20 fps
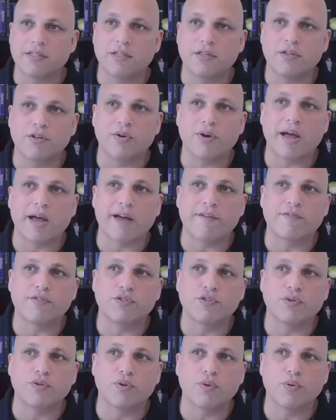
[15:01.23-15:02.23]
you have
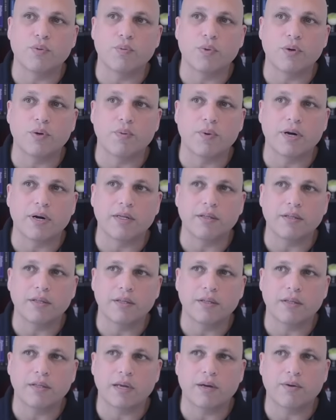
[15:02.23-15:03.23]
to rerun
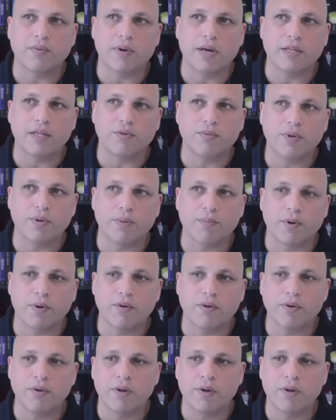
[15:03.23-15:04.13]
the Createrepo.